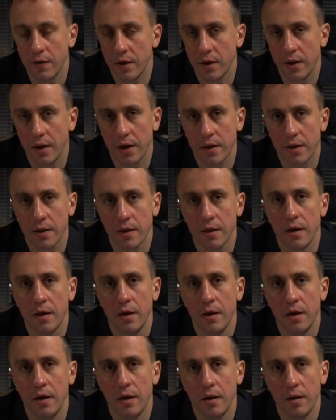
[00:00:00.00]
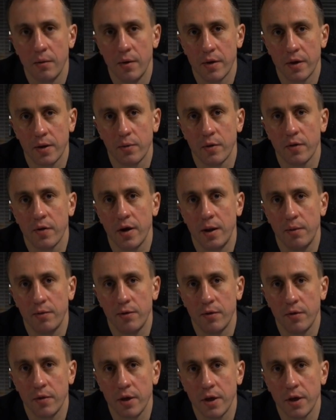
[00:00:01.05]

us whether it was helpful.